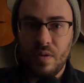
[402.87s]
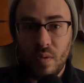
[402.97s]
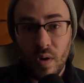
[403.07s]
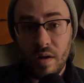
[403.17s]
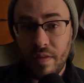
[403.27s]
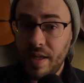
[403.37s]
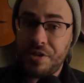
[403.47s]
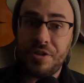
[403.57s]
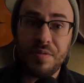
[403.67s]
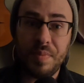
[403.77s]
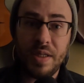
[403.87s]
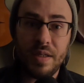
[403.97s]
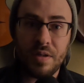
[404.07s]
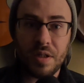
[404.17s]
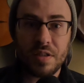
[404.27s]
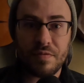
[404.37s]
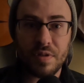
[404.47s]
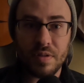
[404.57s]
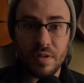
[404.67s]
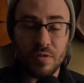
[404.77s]
Well, that should be cause
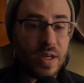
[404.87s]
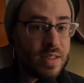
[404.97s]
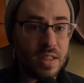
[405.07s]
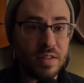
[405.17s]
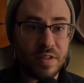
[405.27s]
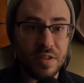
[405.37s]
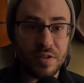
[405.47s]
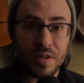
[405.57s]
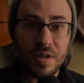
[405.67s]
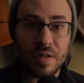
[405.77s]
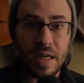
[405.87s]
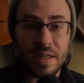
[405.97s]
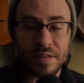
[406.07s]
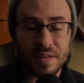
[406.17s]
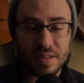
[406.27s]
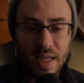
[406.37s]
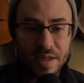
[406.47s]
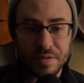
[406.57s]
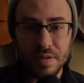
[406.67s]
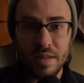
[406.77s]
for a great deal of concern at a
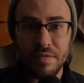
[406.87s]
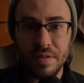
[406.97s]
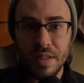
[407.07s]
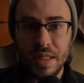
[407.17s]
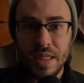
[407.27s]
societal level.